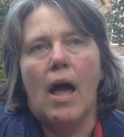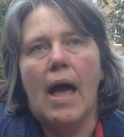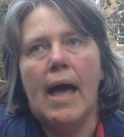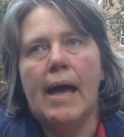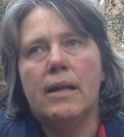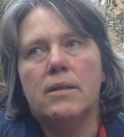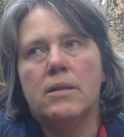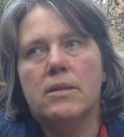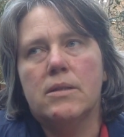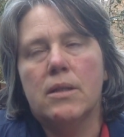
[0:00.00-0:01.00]

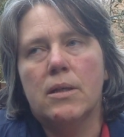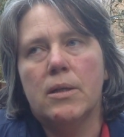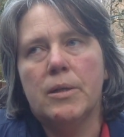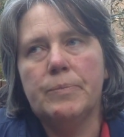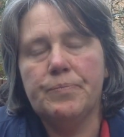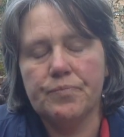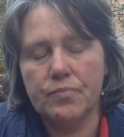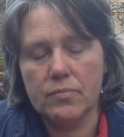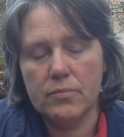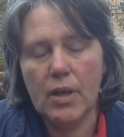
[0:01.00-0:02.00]
And
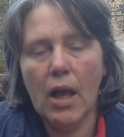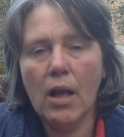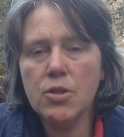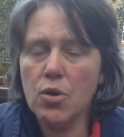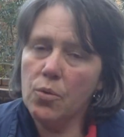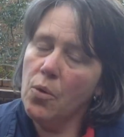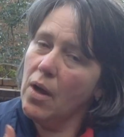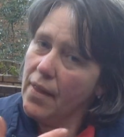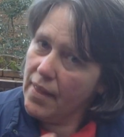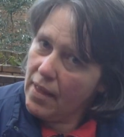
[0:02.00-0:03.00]
so
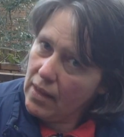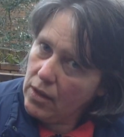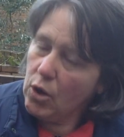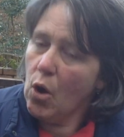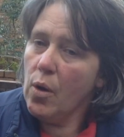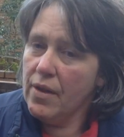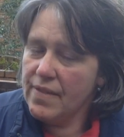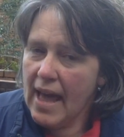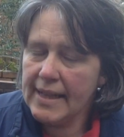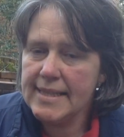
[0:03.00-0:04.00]
if
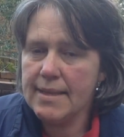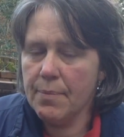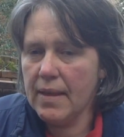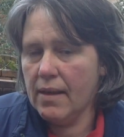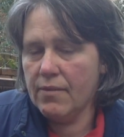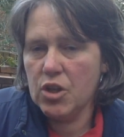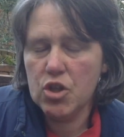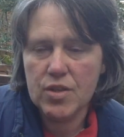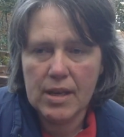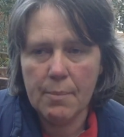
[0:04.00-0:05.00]
that is something which
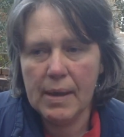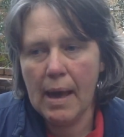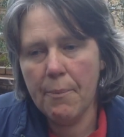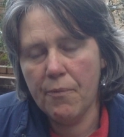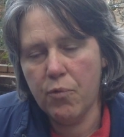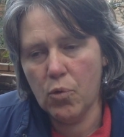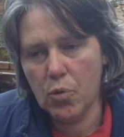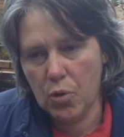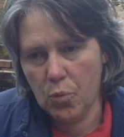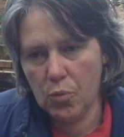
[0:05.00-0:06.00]
is coming up
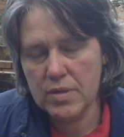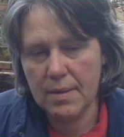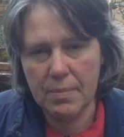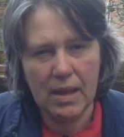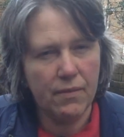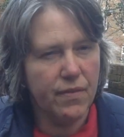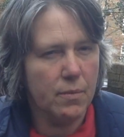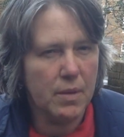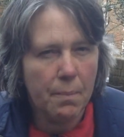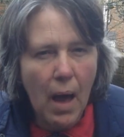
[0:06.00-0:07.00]
for you, something
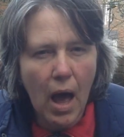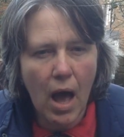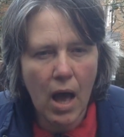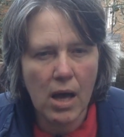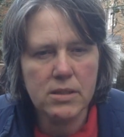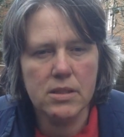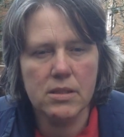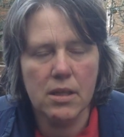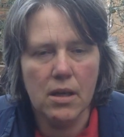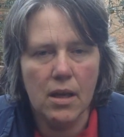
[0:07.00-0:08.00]
from the past,
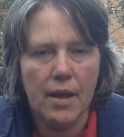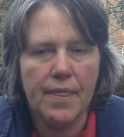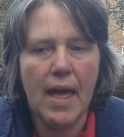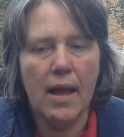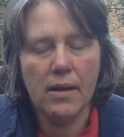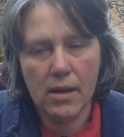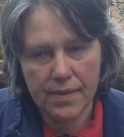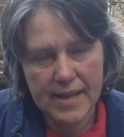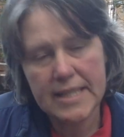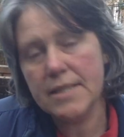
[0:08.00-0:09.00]
then
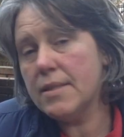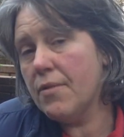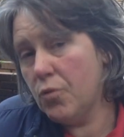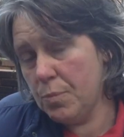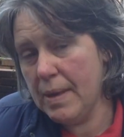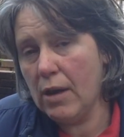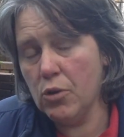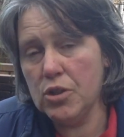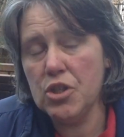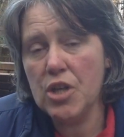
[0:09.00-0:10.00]
this would be a
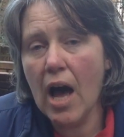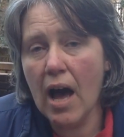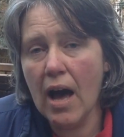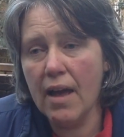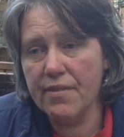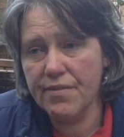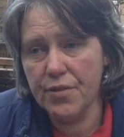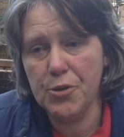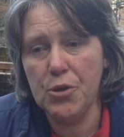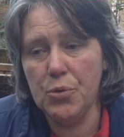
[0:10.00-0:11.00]
good time
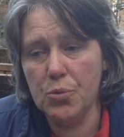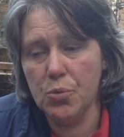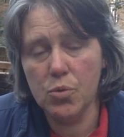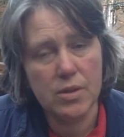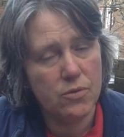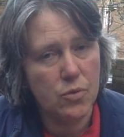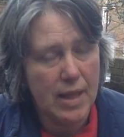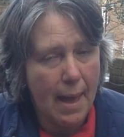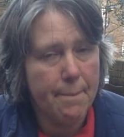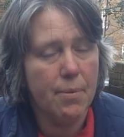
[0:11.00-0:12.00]
for you to
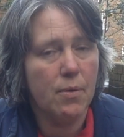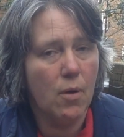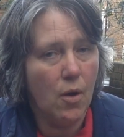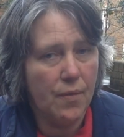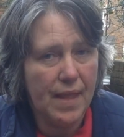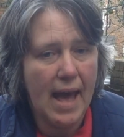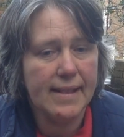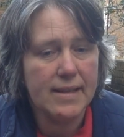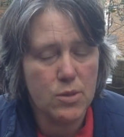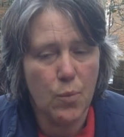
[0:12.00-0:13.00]
tap on
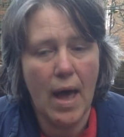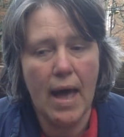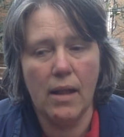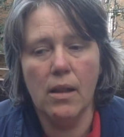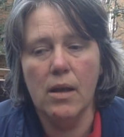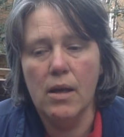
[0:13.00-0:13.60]
that as well.